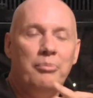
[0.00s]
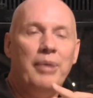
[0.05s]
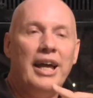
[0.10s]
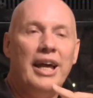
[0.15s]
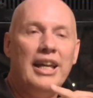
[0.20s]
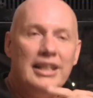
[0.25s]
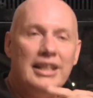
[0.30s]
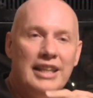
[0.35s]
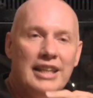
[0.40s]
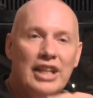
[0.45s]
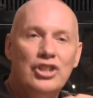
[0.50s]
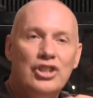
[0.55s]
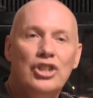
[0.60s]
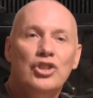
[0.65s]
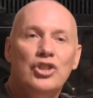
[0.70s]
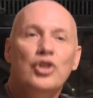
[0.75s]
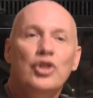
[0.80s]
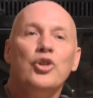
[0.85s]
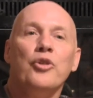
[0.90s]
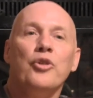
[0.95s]
pay
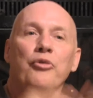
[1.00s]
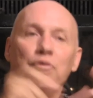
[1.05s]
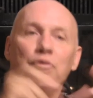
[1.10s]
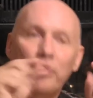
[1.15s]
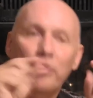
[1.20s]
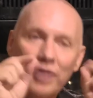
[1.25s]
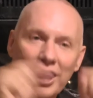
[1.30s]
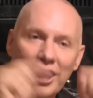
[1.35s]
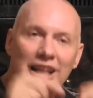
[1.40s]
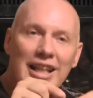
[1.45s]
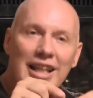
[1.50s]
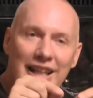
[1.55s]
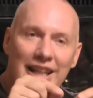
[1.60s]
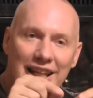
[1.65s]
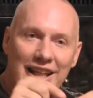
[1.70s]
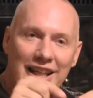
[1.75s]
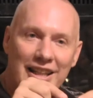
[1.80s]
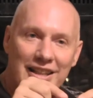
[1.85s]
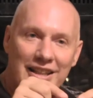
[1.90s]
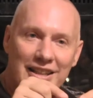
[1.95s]
attention to your
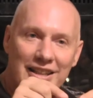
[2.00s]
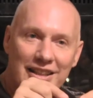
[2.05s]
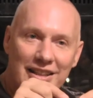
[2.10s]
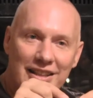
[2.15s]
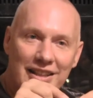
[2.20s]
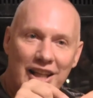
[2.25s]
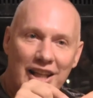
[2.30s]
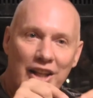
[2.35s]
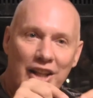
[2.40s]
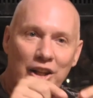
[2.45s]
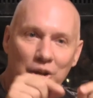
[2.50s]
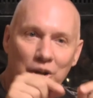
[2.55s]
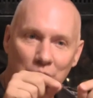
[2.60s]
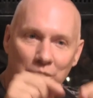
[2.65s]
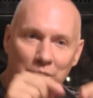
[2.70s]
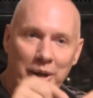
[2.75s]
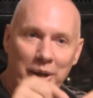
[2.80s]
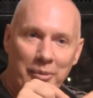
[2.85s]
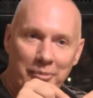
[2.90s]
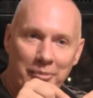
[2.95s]
feelings in the
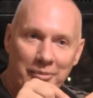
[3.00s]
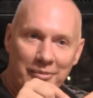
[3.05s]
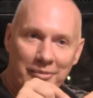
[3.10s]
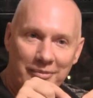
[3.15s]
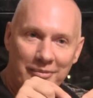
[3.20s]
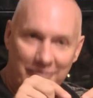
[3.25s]
dream